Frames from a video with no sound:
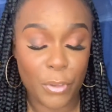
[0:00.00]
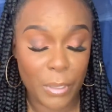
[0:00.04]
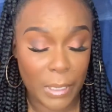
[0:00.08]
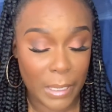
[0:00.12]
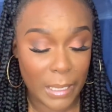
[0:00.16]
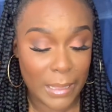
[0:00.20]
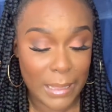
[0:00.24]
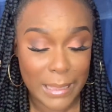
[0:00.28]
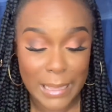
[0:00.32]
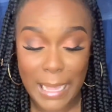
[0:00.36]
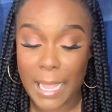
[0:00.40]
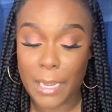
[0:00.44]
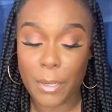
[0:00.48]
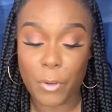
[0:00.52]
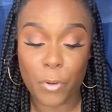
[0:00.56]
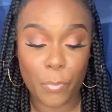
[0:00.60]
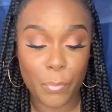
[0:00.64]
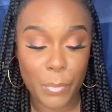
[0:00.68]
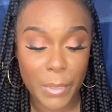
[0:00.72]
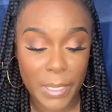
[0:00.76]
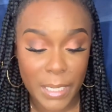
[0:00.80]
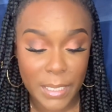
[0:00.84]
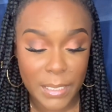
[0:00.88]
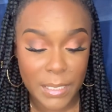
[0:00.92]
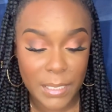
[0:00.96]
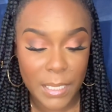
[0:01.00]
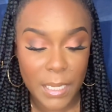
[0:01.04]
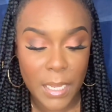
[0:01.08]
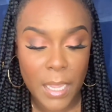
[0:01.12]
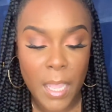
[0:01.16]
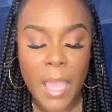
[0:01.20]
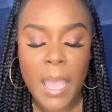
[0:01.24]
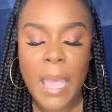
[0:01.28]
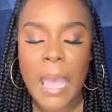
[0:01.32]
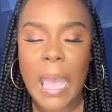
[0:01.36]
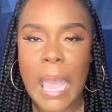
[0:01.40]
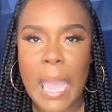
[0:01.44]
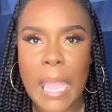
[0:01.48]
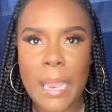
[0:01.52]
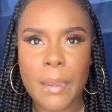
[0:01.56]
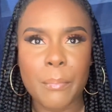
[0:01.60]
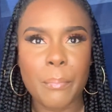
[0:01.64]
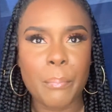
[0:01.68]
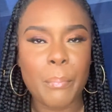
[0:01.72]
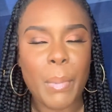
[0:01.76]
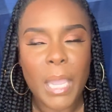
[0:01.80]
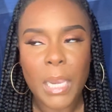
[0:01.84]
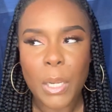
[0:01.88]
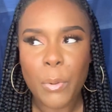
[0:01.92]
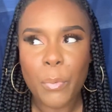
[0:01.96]
in that humidity
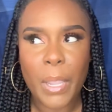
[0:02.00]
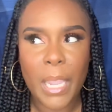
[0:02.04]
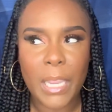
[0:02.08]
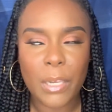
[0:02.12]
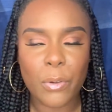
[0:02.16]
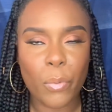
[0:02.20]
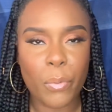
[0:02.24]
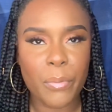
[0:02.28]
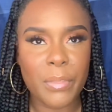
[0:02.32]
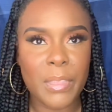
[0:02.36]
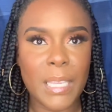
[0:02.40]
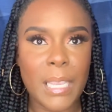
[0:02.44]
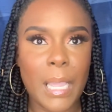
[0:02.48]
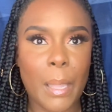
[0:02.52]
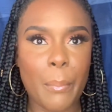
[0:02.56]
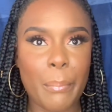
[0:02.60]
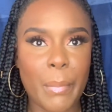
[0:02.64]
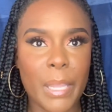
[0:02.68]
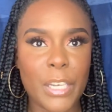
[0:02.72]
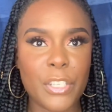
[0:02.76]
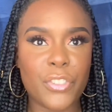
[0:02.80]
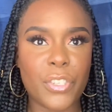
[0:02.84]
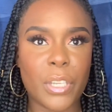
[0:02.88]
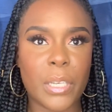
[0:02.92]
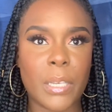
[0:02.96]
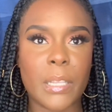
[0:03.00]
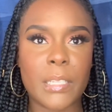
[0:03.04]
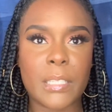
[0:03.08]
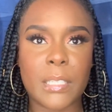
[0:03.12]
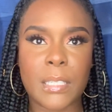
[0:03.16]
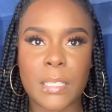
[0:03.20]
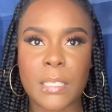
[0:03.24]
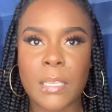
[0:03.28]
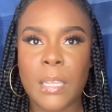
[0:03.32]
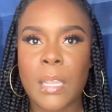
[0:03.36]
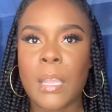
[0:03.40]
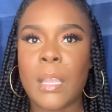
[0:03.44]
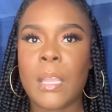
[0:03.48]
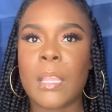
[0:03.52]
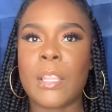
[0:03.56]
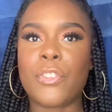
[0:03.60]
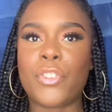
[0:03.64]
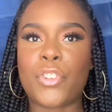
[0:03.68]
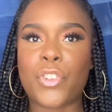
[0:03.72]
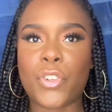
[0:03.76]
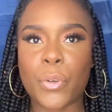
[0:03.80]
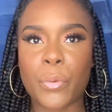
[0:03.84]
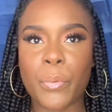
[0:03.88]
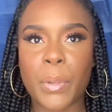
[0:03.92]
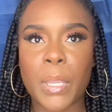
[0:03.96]
and by the way I don't think I mentioned this
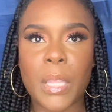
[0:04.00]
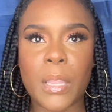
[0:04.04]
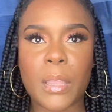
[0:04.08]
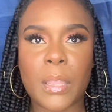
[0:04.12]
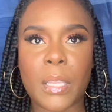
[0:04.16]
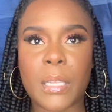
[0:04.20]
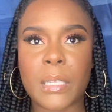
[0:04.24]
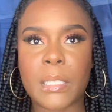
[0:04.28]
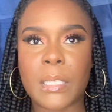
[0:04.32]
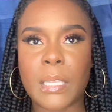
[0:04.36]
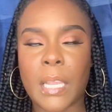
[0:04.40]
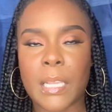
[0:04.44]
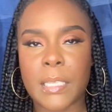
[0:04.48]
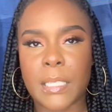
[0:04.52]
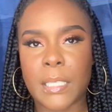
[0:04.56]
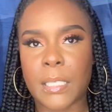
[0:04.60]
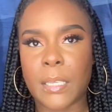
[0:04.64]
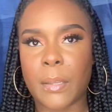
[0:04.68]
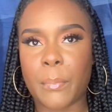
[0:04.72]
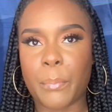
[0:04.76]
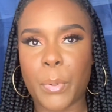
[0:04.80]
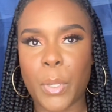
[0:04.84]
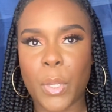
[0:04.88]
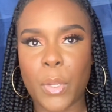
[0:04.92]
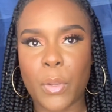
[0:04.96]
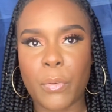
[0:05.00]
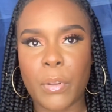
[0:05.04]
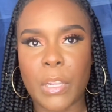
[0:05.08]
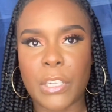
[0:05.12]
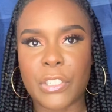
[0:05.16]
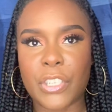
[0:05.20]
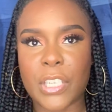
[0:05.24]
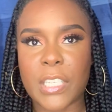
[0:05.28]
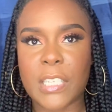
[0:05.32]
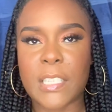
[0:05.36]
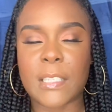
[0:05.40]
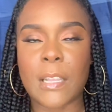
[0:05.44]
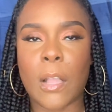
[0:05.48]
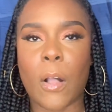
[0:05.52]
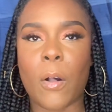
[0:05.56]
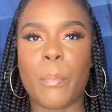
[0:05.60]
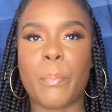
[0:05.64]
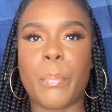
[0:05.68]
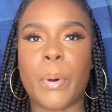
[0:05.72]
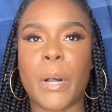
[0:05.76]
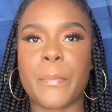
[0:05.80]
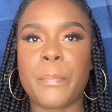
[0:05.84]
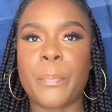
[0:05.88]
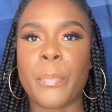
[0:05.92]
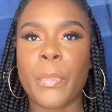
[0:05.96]
during the testing period just now
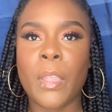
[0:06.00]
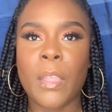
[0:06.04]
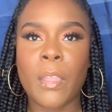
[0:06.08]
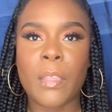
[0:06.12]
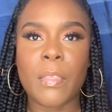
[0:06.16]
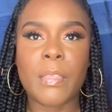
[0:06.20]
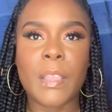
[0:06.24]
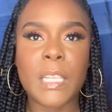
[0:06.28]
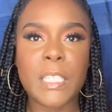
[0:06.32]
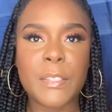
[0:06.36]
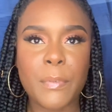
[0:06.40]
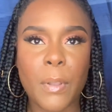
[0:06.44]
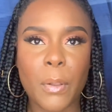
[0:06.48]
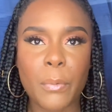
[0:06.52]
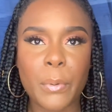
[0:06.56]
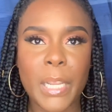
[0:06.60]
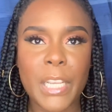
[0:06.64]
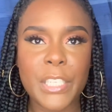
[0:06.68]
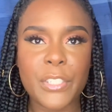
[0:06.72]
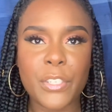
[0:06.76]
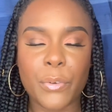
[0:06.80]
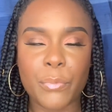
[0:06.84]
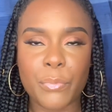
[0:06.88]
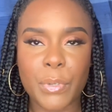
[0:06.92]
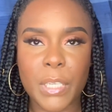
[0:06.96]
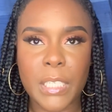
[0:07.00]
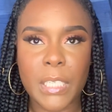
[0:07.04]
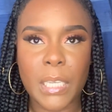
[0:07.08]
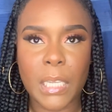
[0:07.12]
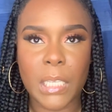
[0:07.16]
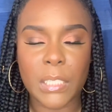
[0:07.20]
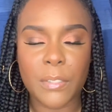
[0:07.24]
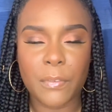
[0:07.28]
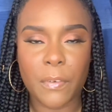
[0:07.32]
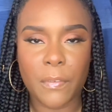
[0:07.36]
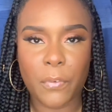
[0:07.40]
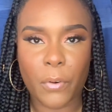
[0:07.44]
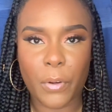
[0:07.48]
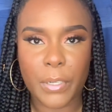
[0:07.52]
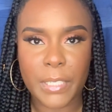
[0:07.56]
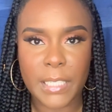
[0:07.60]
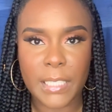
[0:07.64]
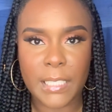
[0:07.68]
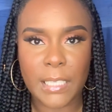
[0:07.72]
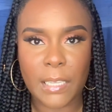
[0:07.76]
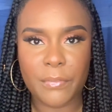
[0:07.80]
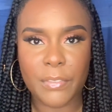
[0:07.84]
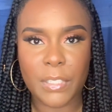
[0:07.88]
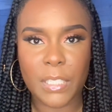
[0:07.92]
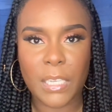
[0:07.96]
but this foundation retails for
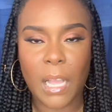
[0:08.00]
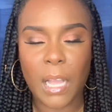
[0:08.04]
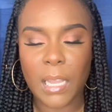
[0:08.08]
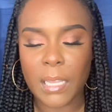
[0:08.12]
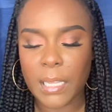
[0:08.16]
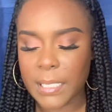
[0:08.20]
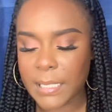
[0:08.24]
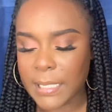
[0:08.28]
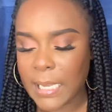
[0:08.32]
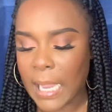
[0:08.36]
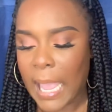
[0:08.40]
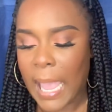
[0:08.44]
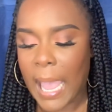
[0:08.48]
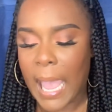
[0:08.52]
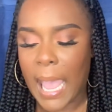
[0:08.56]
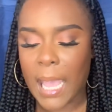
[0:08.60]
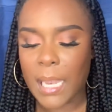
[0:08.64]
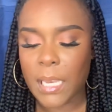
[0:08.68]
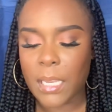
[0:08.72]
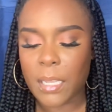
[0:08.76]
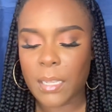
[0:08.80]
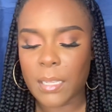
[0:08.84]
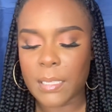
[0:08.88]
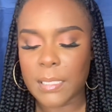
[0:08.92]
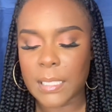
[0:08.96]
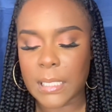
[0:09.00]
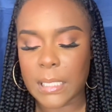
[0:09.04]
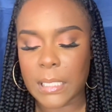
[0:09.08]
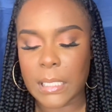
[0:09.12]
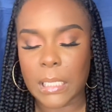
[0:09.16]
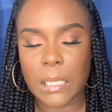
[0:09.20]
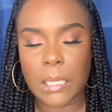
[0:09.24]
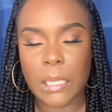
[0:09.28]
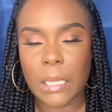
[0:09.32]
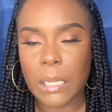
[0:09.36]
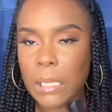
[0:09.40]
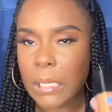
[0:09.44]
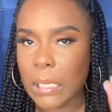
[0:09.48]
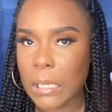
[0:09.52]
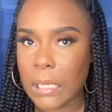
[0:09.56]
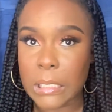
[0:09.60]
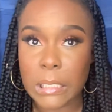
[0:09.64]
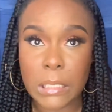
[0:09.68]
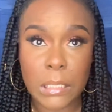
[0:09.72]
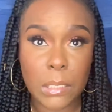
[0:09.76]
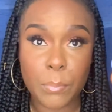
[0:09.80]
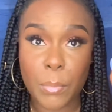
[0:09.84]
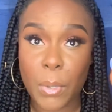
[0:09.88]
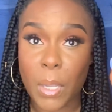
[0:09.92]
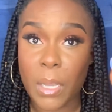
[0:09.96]
$47 and the concealer as
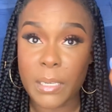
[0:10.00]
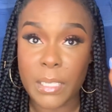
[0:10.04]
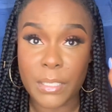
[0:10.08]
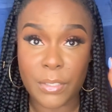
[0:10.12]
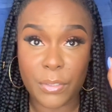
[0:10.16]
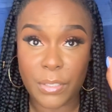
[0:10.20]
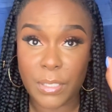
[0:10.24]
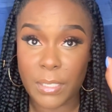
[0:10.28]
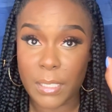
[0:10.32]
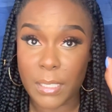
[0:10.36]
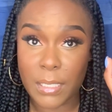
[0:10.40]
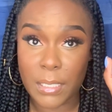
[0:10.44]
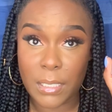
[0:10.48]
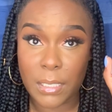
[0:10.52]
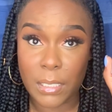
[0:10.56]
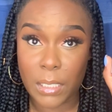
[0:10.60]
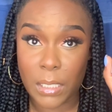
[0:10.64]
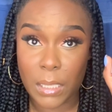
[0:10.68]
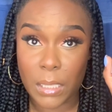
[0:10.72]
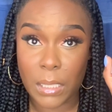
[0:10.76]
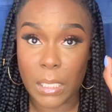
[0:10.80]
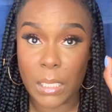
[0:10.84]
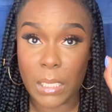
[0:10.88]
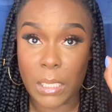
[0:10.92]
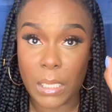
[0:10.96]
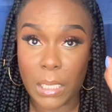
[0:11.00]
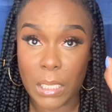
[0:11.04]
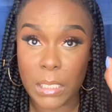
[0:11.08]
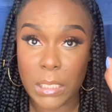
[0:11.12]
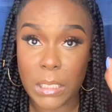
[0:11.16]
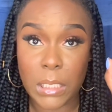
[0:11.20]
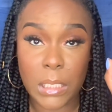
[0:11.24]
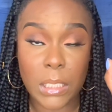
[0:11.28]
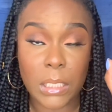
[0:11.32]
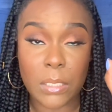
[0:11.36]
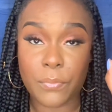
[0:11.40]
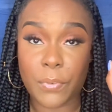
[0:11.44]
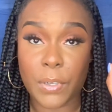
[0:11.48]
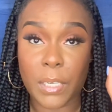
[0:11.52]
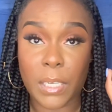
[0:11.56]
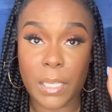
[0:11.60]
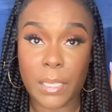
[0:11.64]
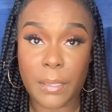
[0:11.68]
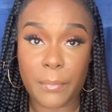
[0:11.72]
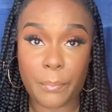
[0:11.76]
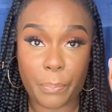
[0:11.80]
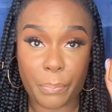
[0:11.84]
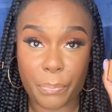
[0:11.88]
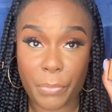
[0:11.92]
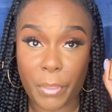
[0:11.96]
small as you see this little thing is this is for like
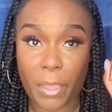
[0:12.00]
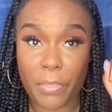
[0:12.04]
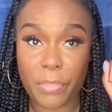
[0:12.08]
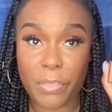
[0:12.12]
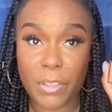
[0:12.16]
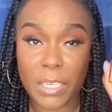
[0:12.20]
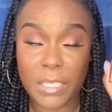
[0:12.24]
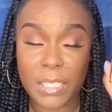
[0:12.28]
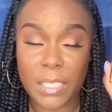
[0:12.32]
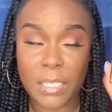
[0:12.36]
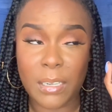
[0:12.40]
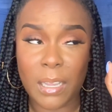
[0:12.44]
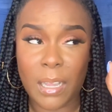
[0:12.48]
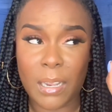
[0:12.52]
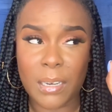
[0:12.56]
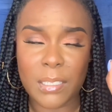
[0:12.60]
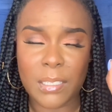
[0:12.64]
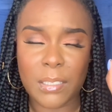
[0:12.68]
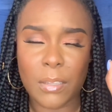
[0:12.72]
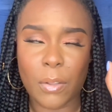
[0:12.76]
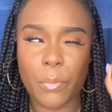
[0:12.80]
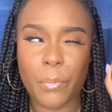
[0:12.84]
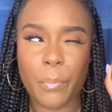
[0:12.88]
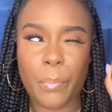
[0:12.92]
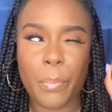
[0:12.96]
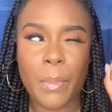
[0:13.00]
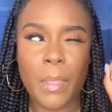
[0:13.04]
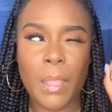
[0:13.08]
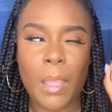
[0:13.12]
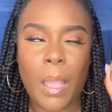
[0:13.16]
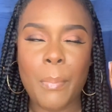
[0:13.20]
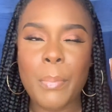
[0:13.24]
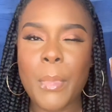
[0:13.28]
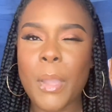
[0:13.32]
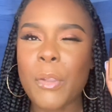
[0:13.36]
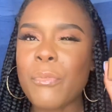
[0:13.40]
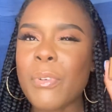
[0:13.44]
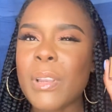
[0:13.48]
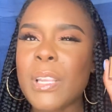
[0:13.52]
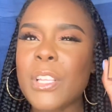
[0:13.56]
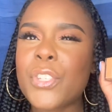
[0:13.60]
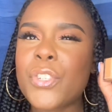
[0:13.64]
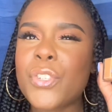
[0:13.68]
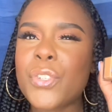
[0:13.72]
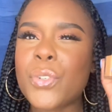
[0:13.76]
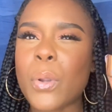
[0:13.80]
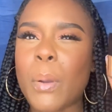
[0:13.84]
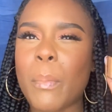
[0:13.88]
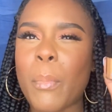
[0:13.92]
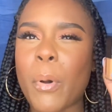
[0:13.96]
$30 now I'm not really
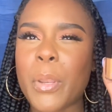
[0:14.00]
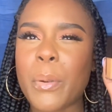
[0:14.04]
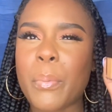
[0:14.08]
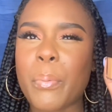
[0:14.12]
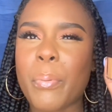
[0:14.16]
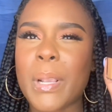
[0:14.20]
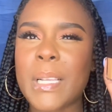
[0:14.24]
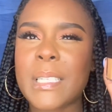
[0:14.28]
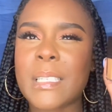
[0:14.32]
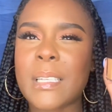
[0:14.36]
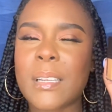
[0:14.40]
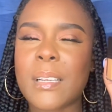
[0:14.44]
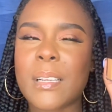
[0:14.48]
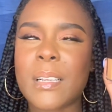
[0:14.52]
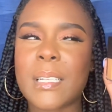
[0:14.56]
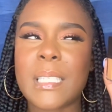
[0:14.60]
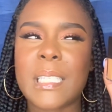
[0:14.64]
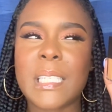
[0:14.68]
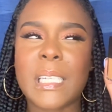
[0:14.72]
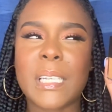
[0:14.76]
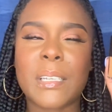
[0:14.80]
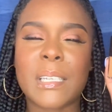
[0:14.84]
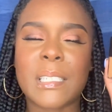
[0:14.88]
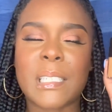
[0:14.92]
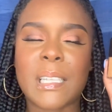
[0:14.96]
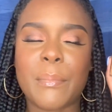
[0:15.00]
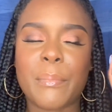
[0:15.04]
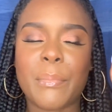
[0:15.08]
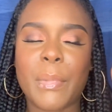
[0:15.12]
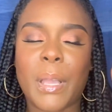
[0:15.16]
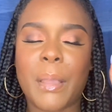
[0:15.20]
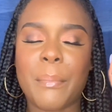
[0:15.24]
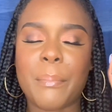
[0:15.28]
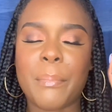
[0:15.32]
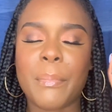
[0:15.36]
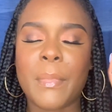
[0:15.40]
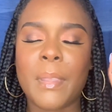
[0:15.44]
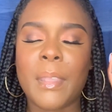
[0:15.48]
sure about the price of the concealer because I'm, I'm